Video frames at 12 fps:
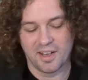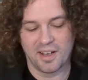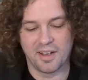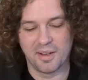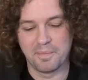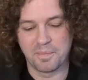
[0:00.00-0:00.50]

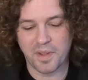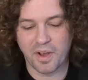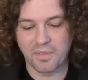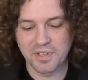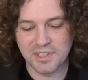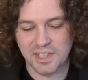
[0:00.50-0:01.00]

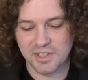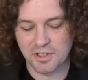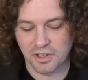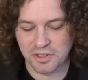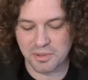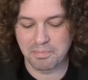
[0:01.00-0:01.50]
Obviously it's
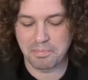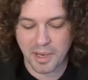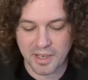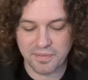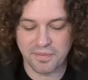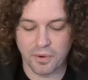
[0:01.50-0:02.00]
got some
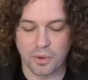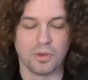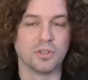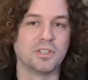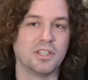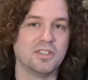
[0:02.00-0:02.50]
big
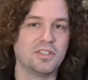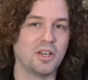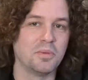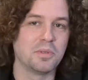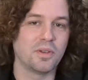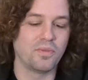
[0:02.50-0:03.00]
flaws in
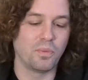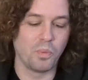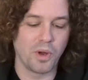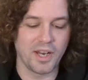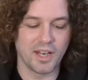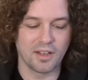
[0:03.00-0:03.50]
terms of
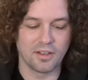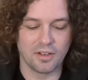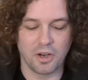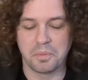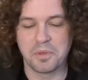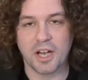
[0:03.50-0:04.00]
winning
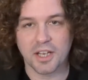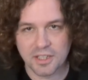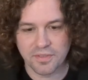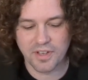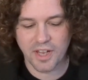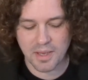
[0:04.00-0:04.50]

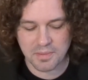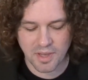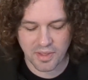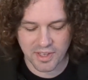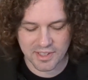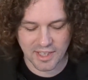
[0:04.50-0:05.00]
objective games
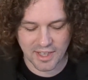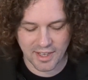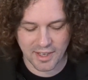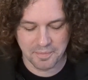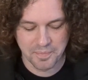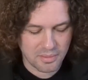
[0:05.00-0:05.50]
and things like
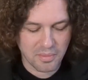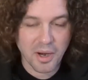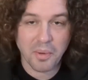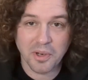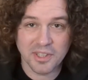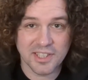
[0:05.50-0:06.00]
that, but I
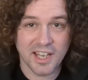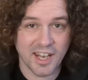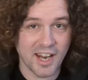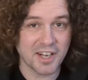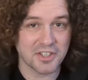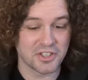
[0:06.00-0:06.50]
want to see it in
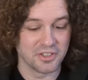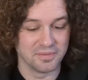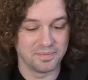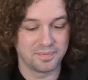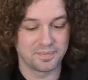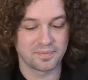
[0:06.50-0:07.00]
action.
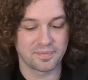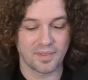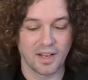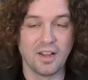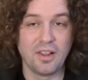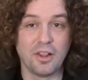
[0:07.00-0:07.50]

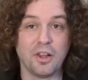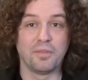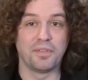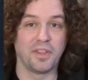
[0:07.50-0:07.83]
Love the